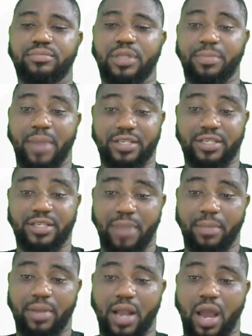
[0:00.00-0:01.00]
the man's
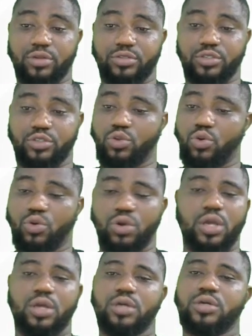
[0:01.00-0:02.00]
sperm count is low?
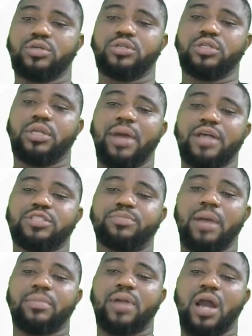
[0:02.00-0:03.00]
The man's
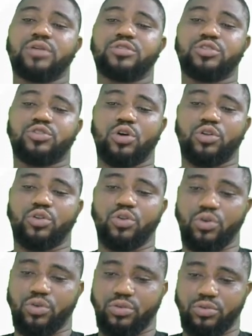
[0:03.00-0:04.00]
sperm count is not low.